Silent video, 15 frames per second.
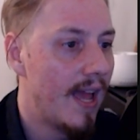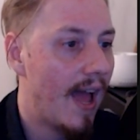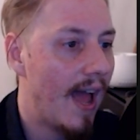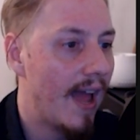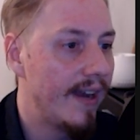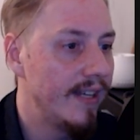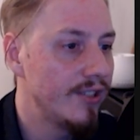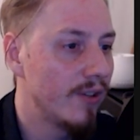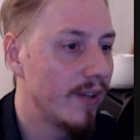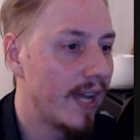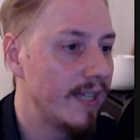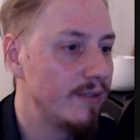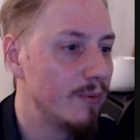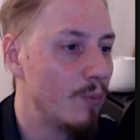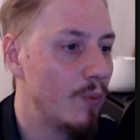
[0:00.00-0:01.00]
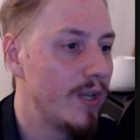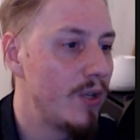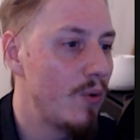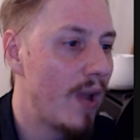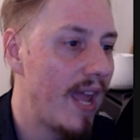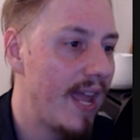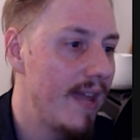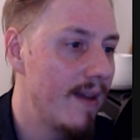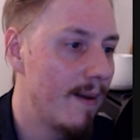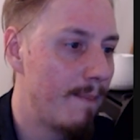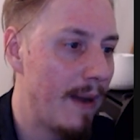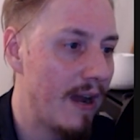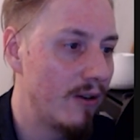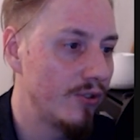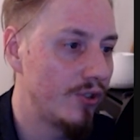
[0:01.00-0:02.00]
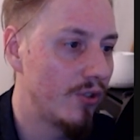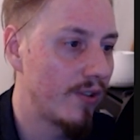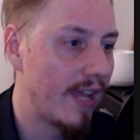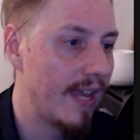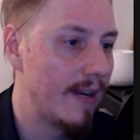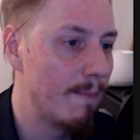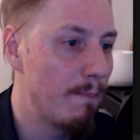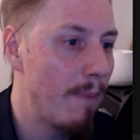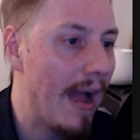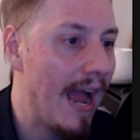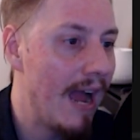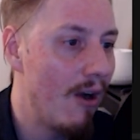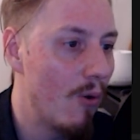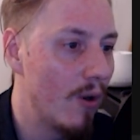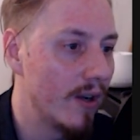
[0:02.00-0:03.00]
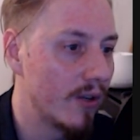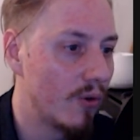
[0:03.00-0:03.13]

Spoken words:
Initial engagement, when you hit a power shot, gain in power,